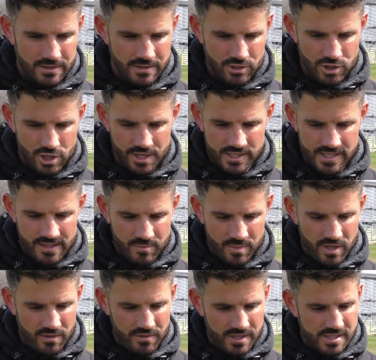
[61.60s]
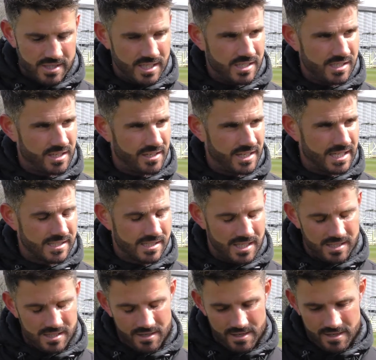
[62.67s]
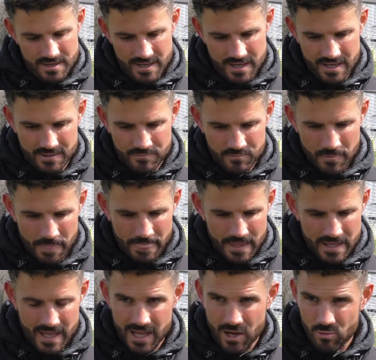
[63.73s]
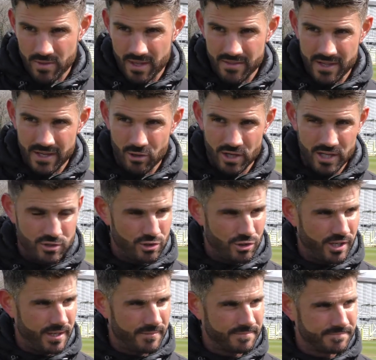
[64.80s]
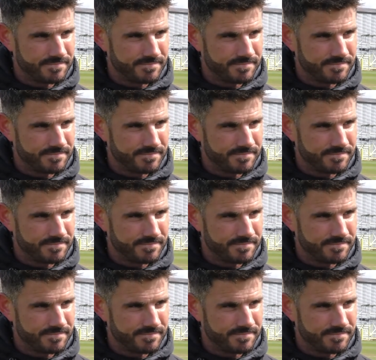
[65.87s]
the journeys that they've been on this season and last season. And yeah, I hope that they all enjoy it.